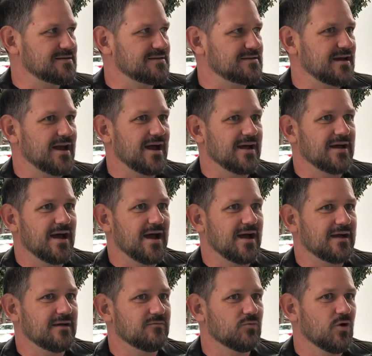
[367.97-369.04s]
He said,
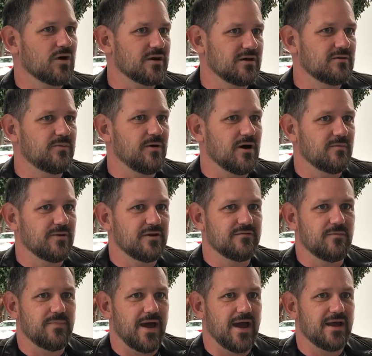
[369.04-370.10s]
I work in a department of
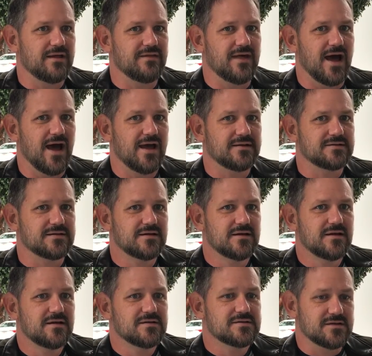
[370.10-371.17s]
a bank,
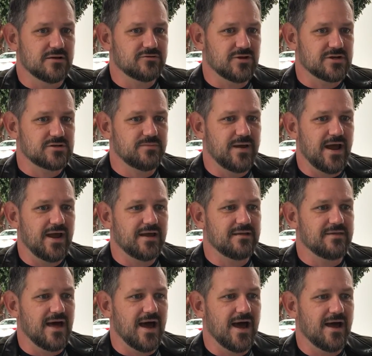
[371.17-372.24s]
SunTrust Bank,
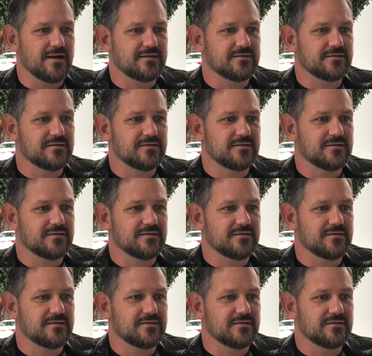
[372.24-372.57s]
that